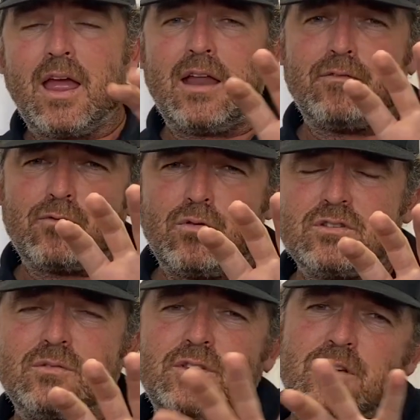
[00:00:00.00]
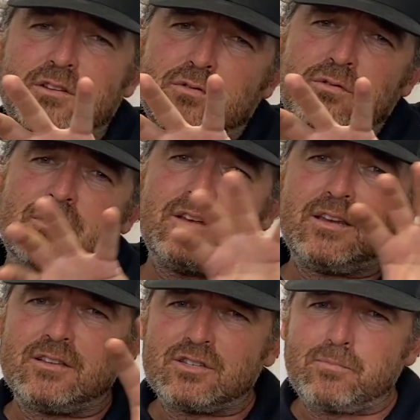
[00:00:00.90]
and of course then you
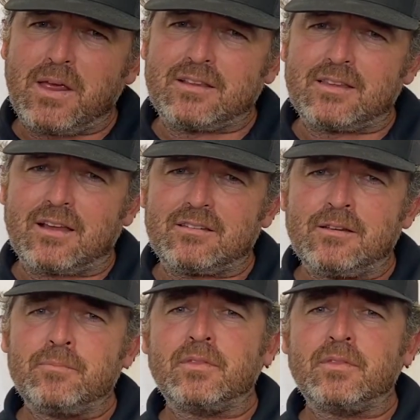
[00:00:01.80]
can inspect that